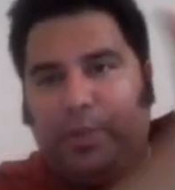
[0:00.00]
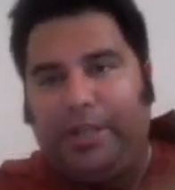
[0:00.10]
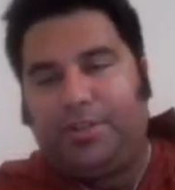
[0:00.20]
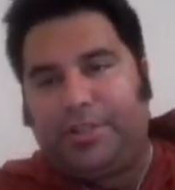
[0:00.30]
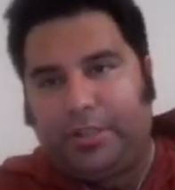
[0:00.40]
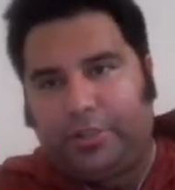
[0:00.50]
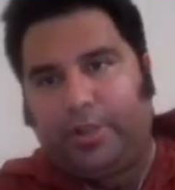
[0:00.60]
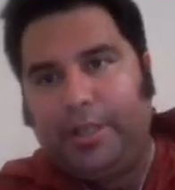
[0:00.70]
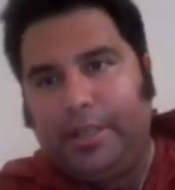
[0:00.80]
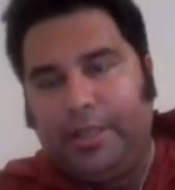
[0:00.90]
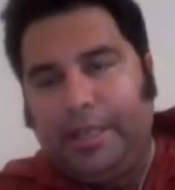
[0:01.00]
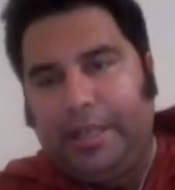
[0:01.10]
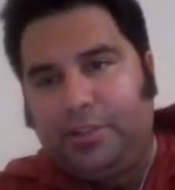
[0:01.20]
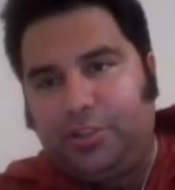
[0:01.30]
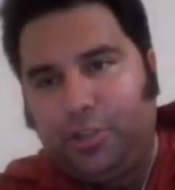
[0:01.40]
into Uyghur territory
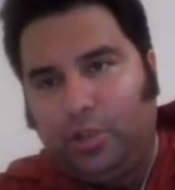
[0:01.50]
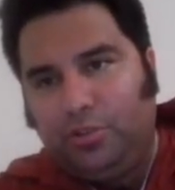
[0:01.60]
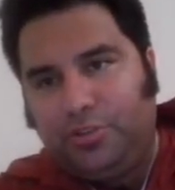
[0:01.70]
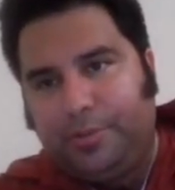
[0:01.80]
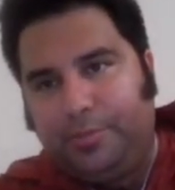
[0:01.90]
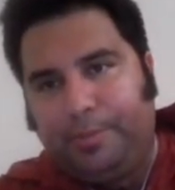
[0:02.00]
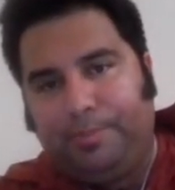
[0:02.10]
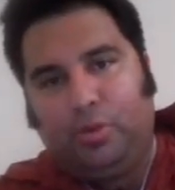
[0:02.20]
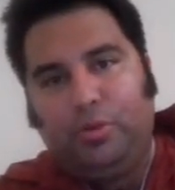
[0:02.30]
and shows the